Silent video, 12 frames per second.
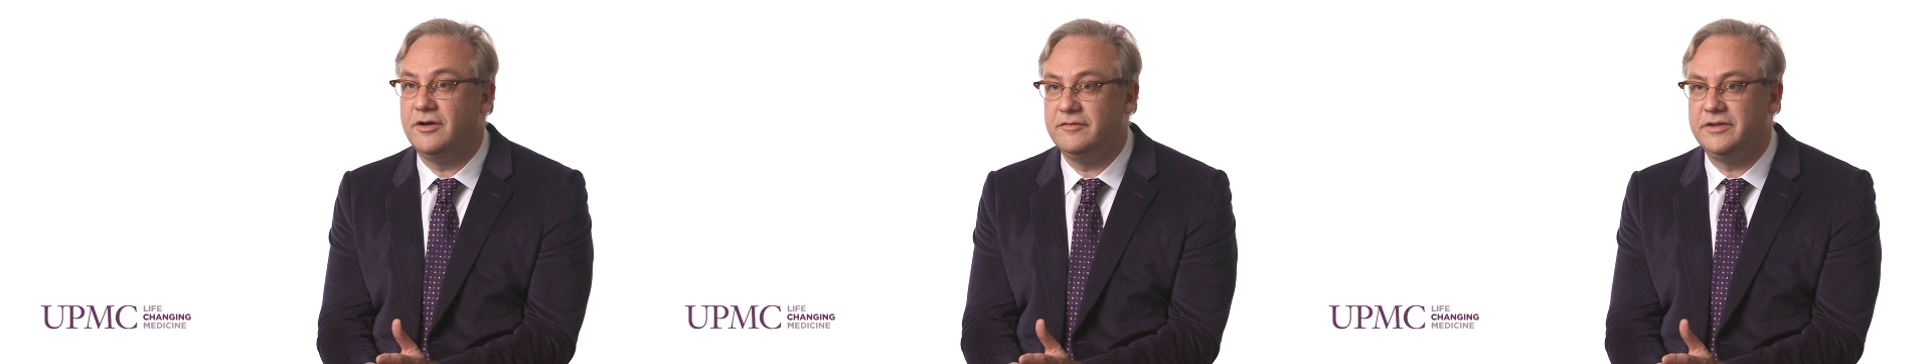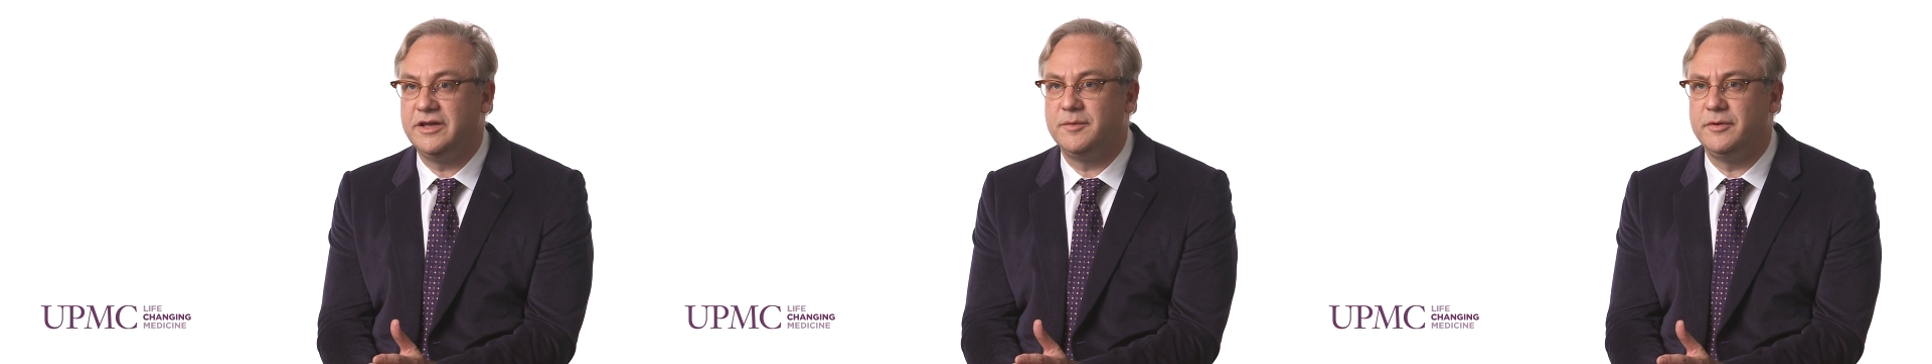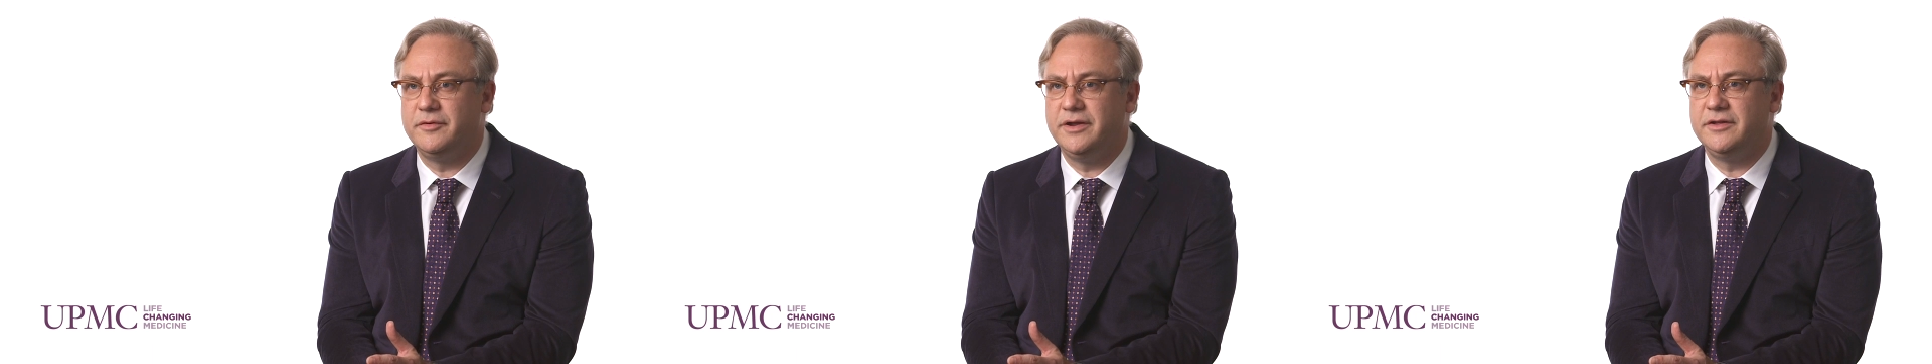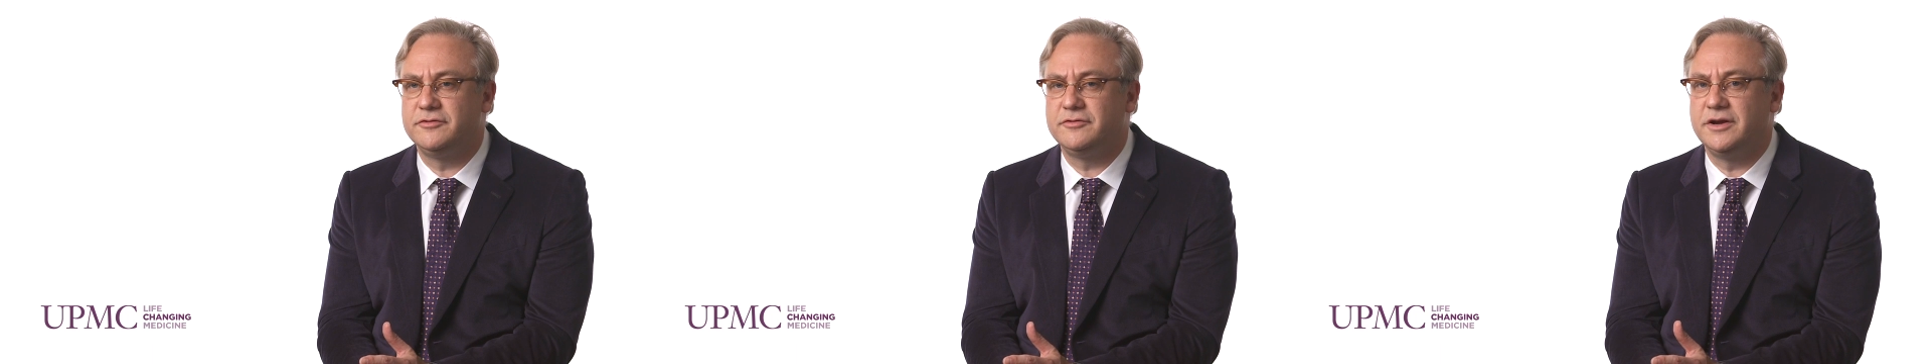of ligament
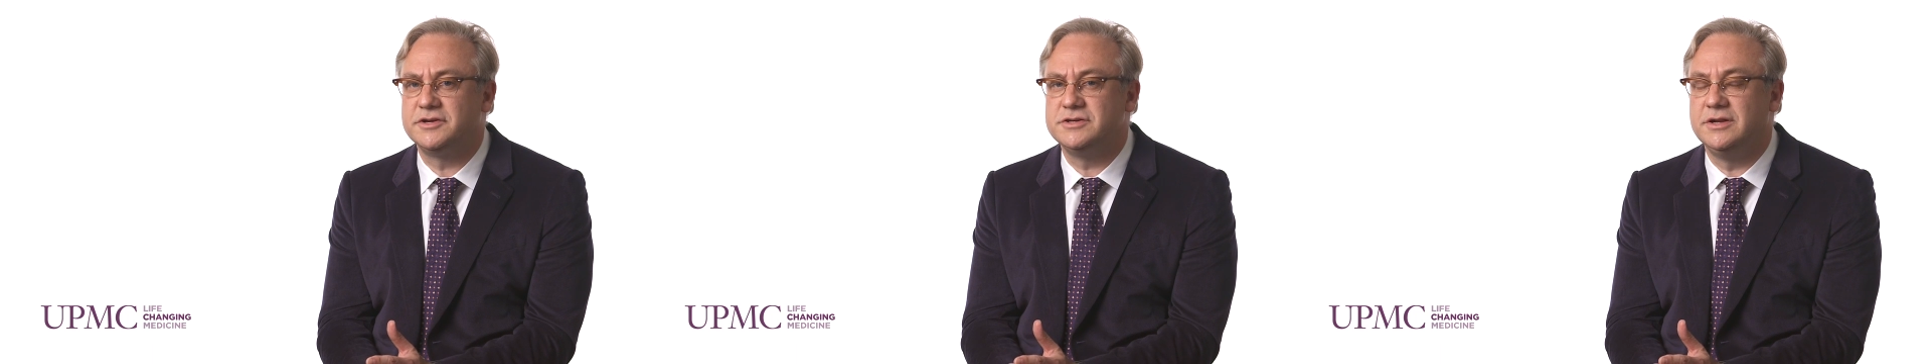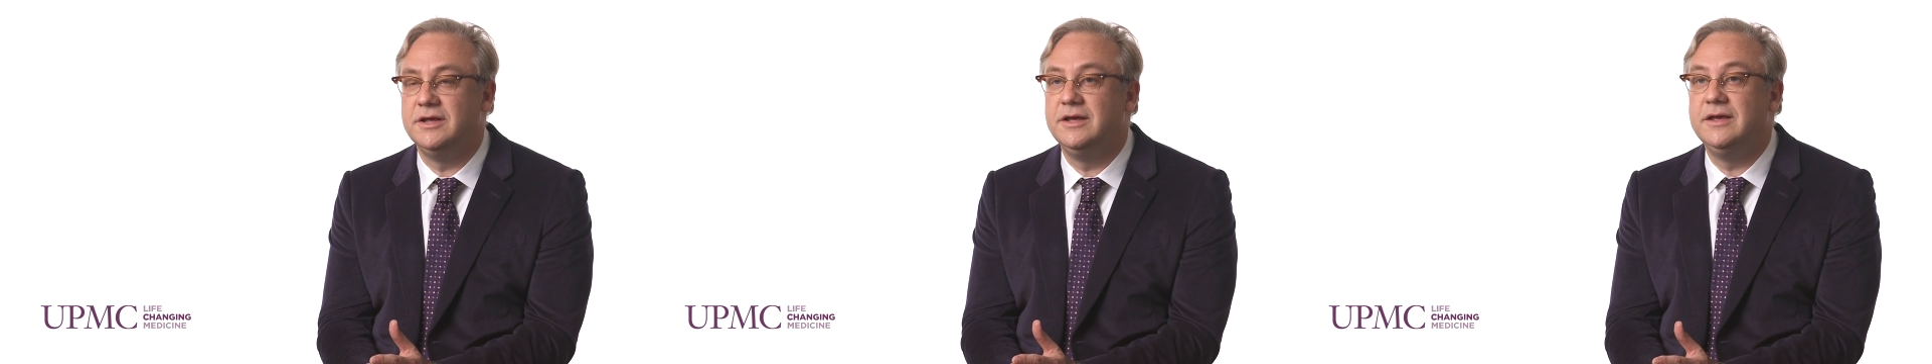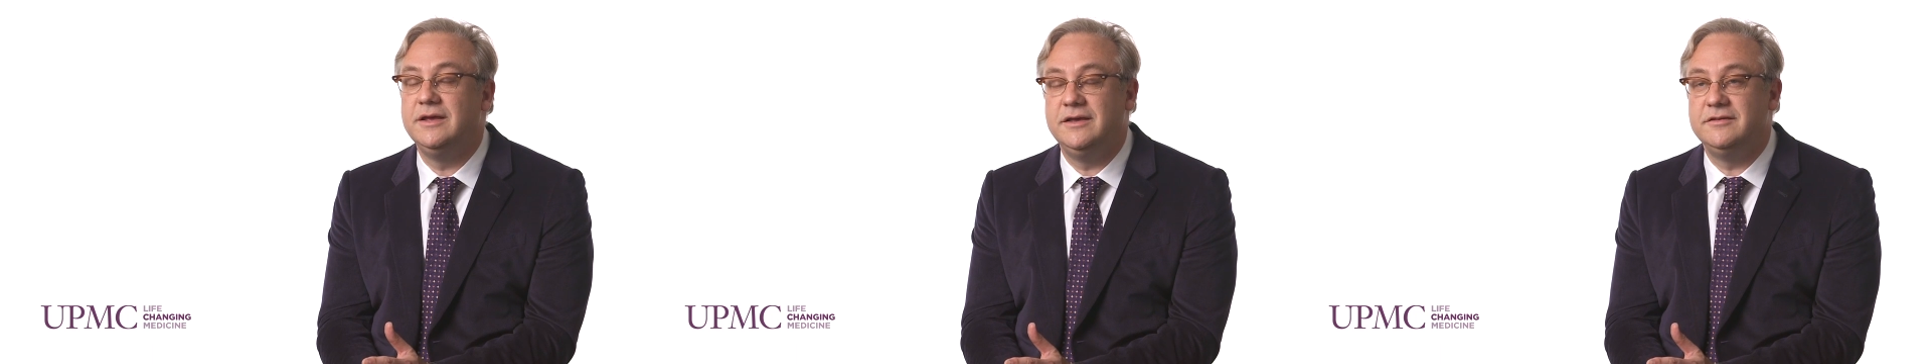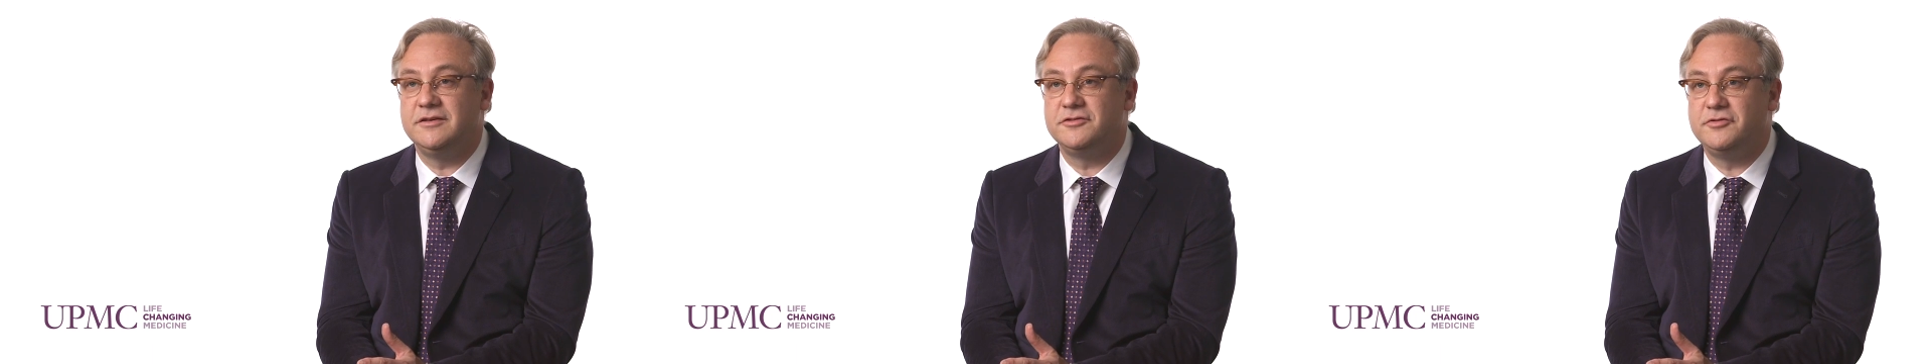reconstruction
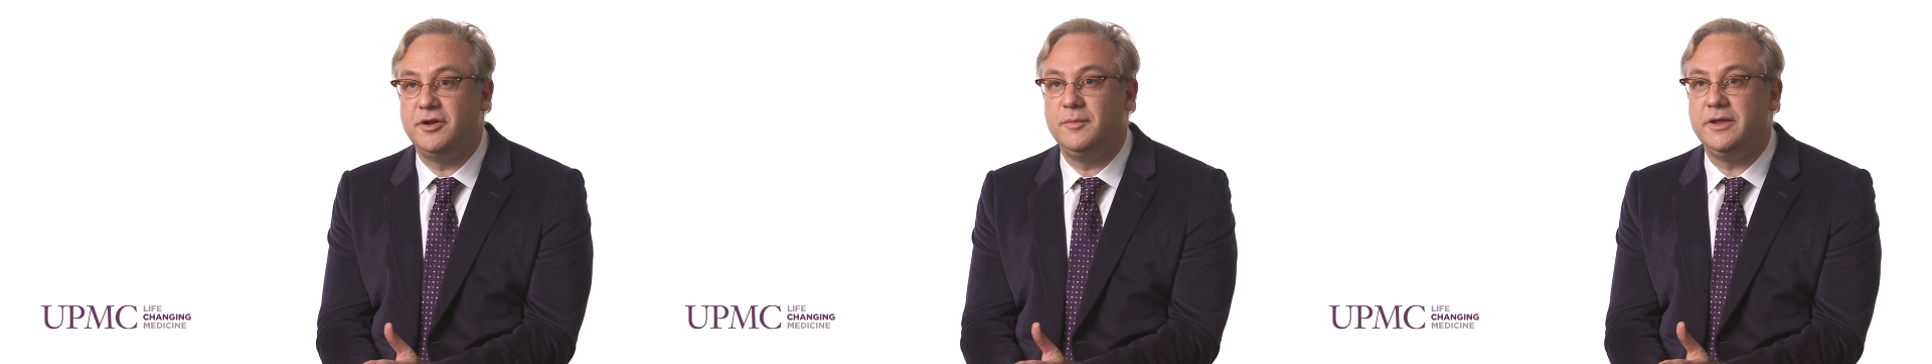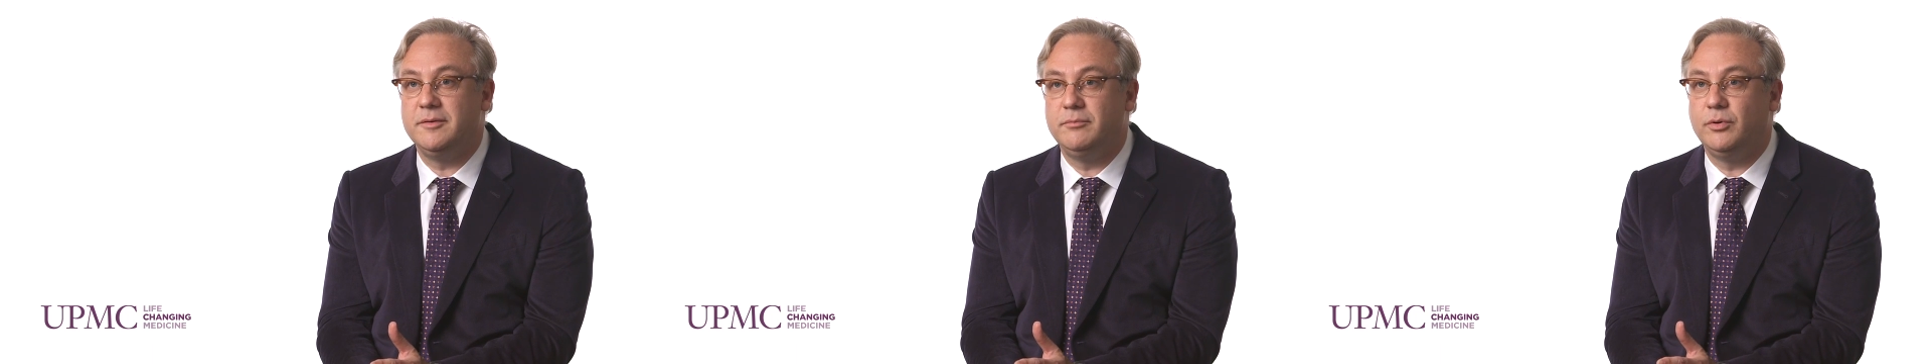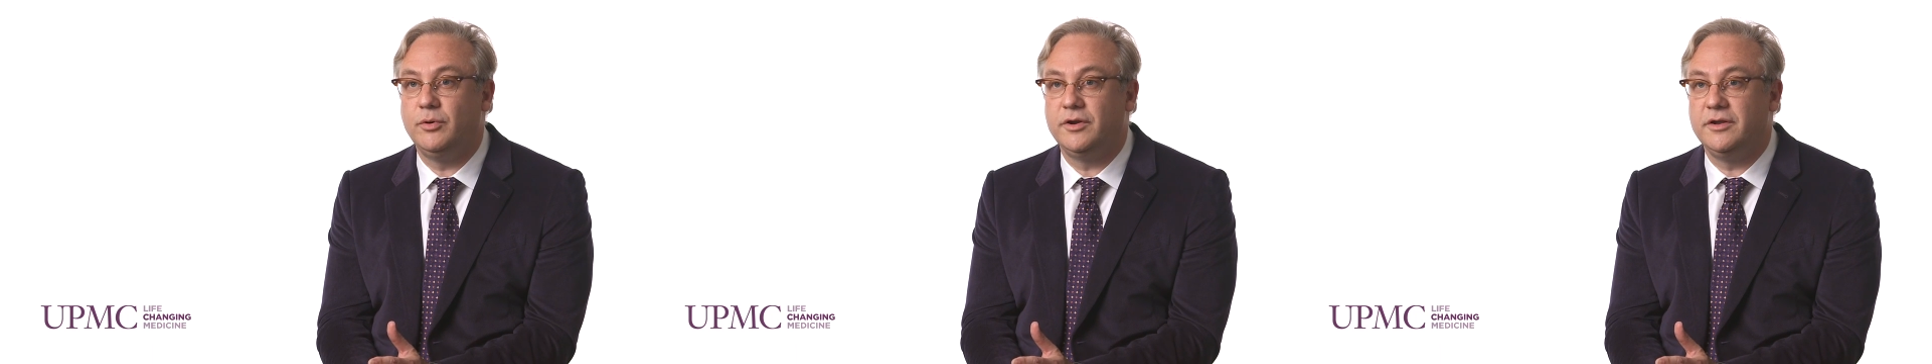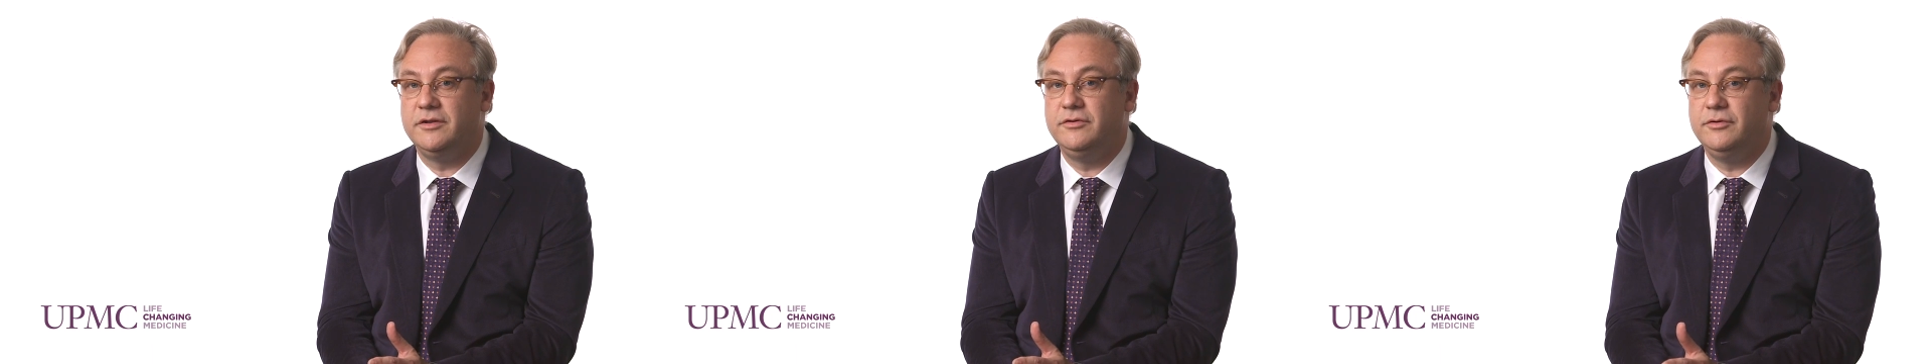is extremely
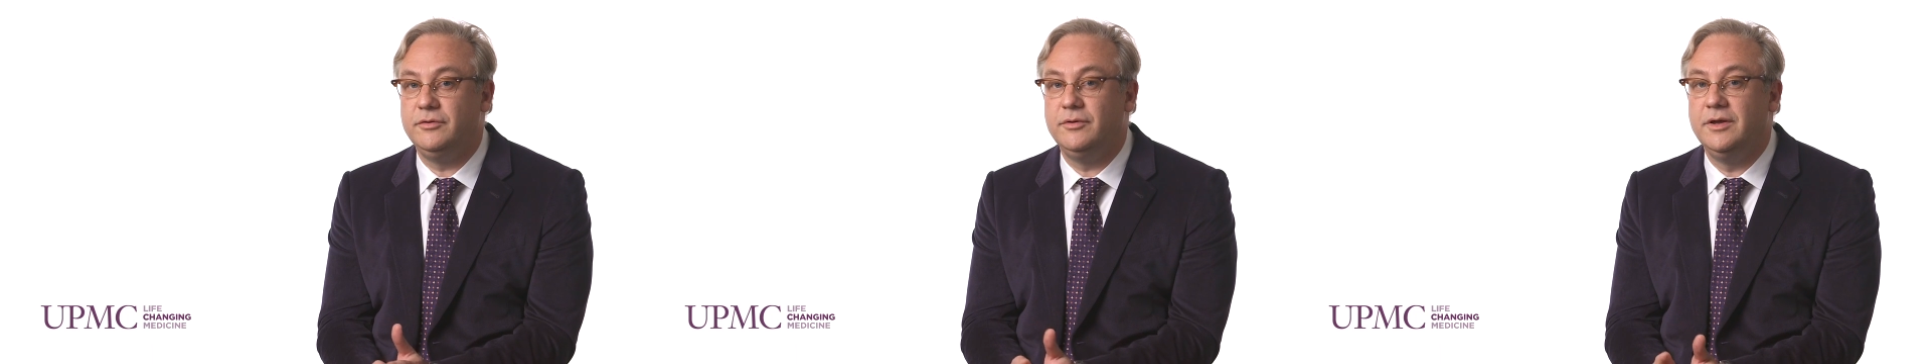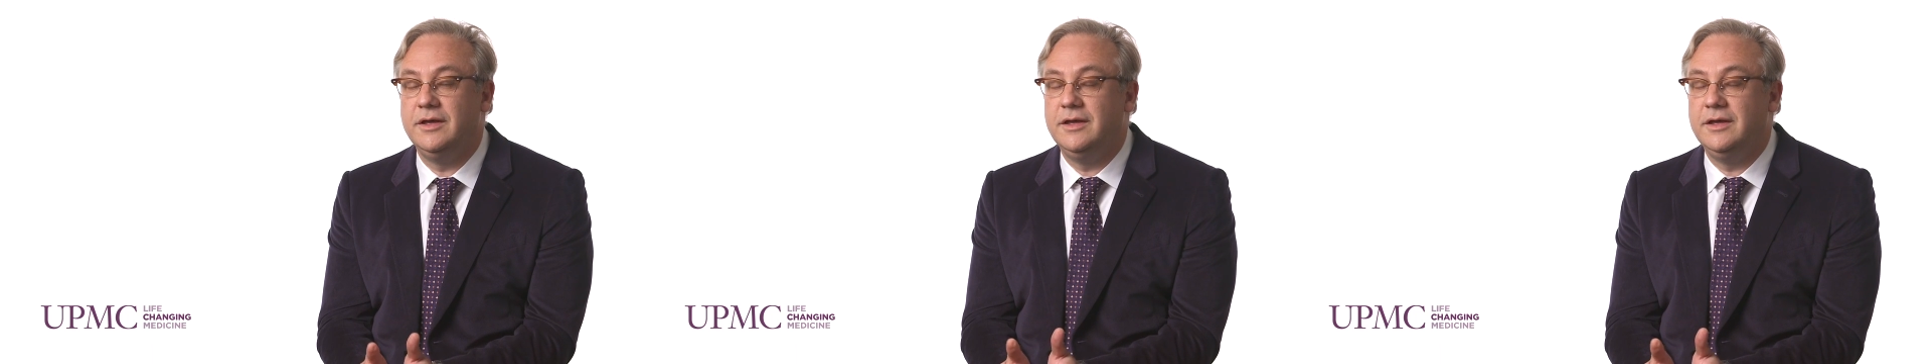important to